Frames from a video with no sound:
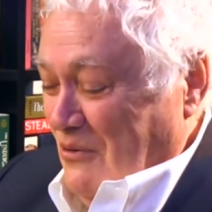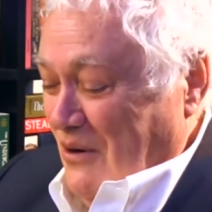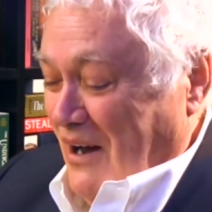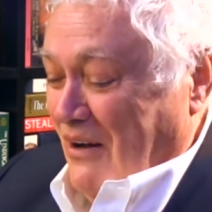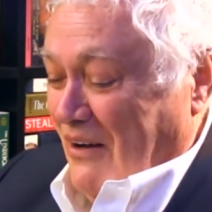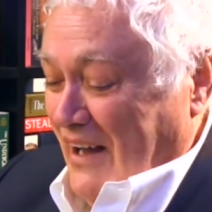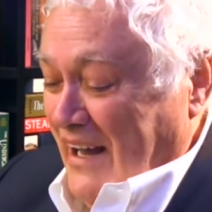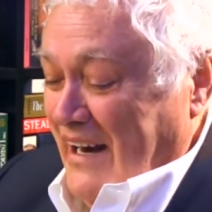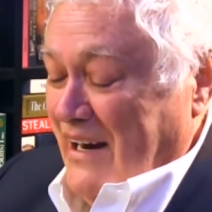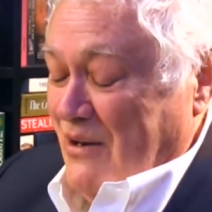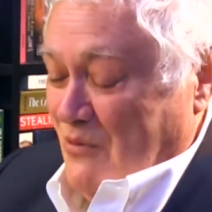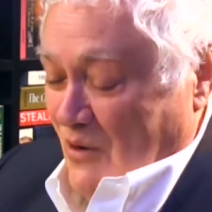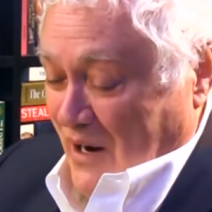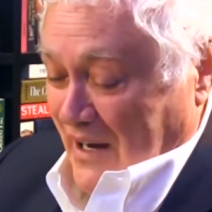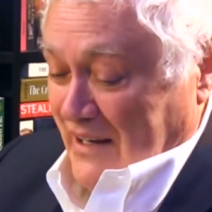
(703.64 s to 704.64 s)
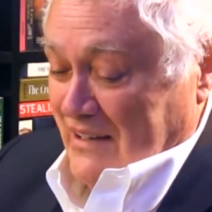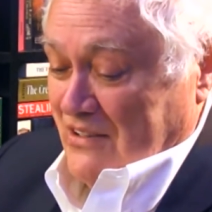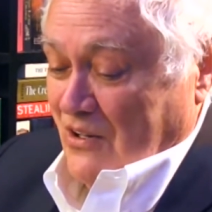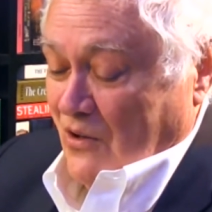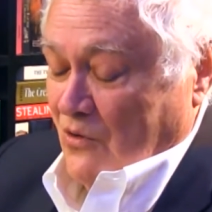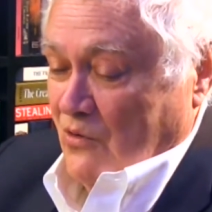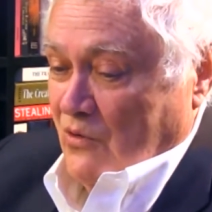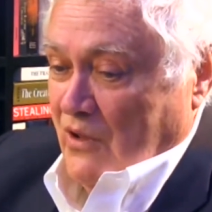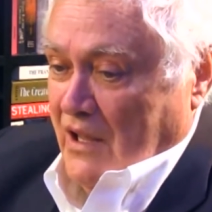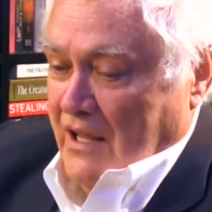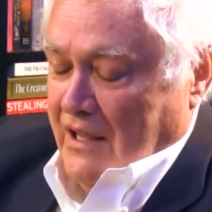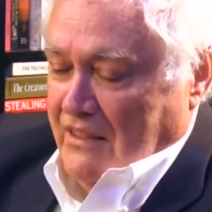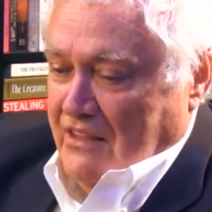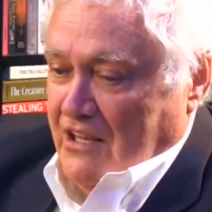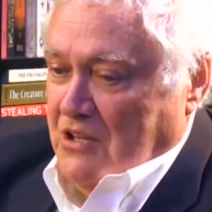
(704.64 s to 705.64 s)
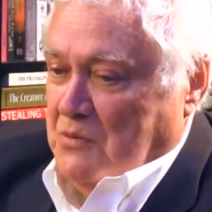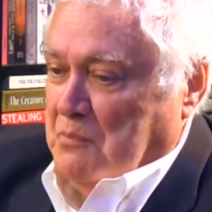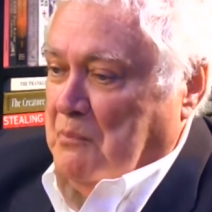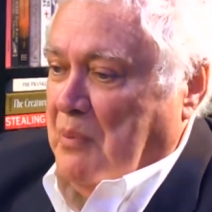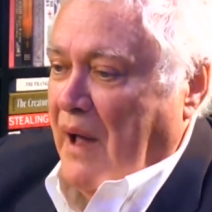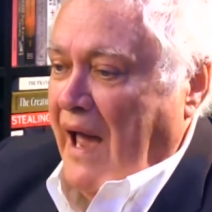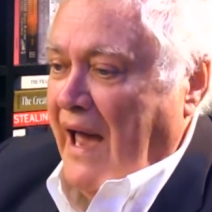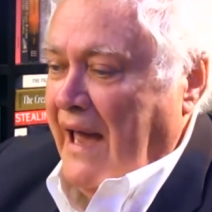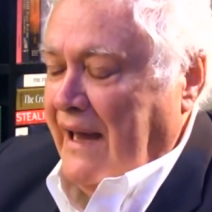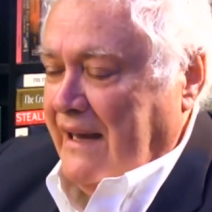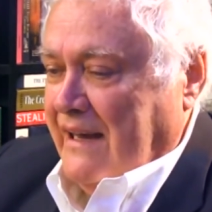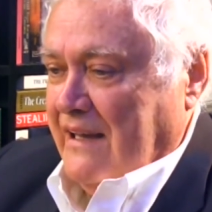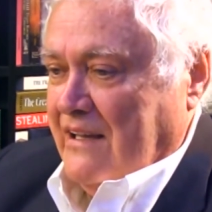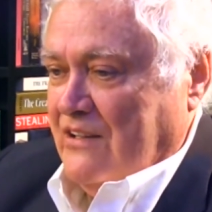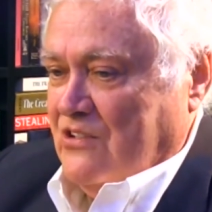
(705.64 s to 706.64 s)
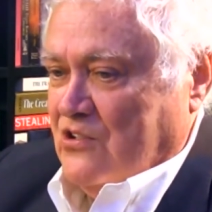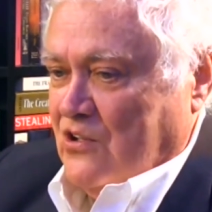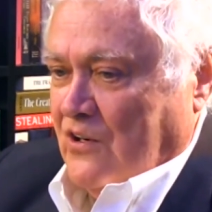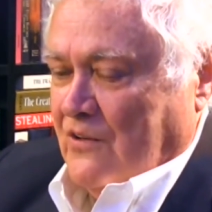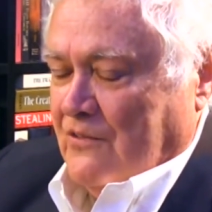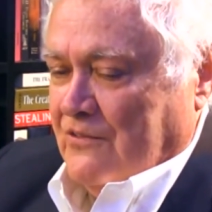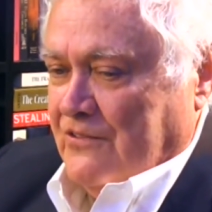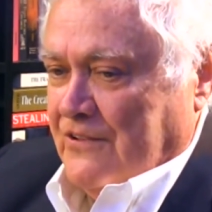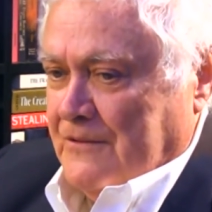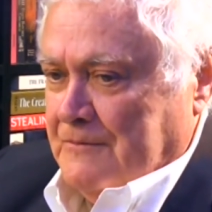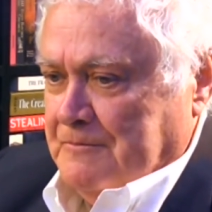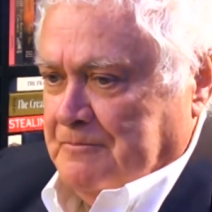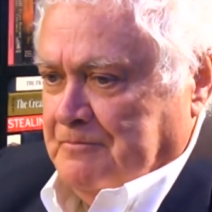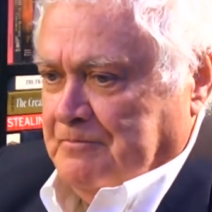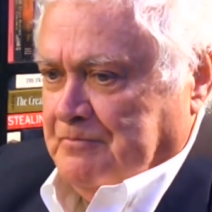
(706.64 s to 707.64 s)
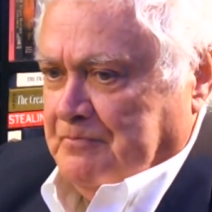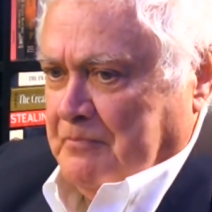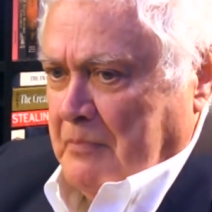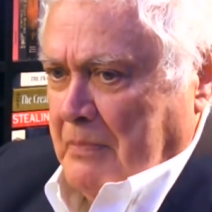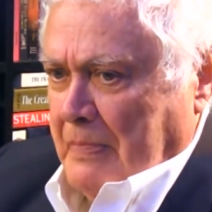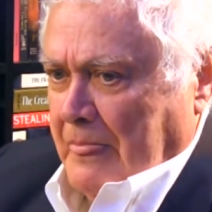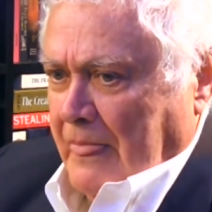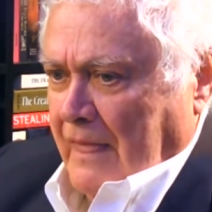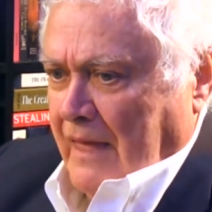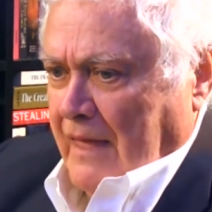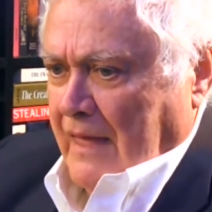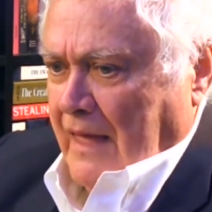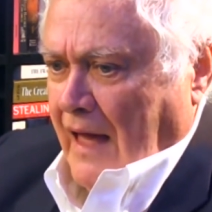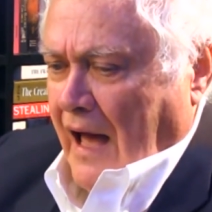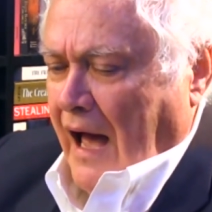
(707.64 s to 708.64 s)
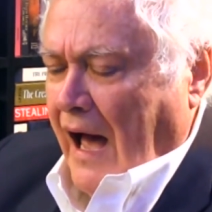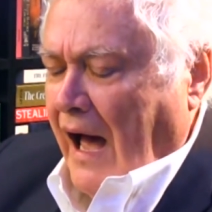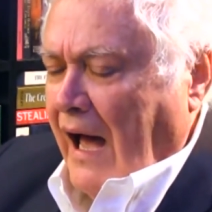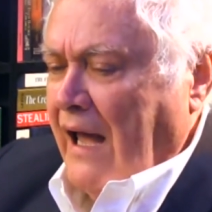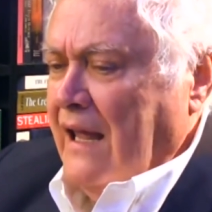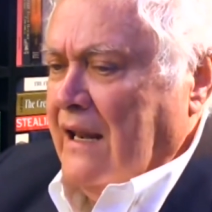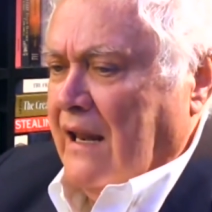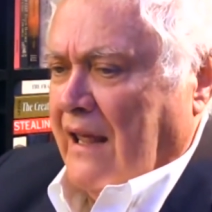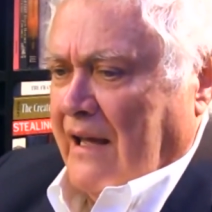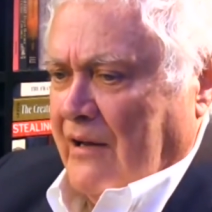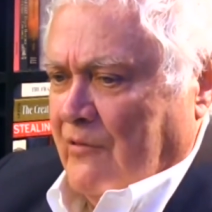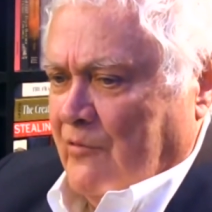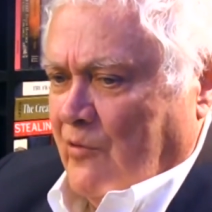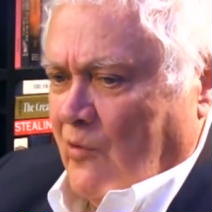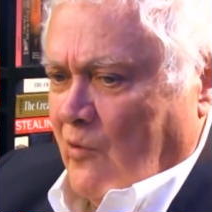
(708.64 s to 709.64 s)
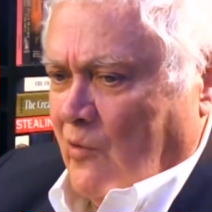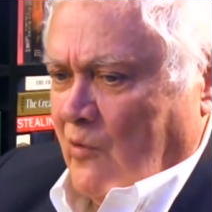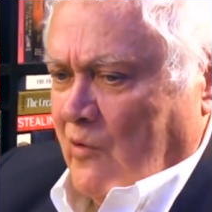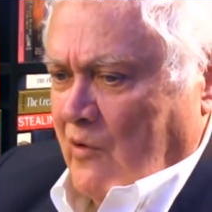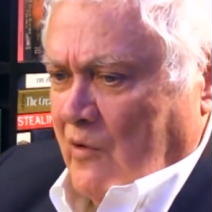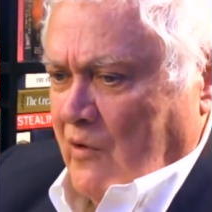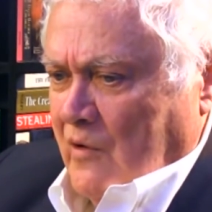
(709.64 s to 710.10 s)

well, anyway, so this package of high level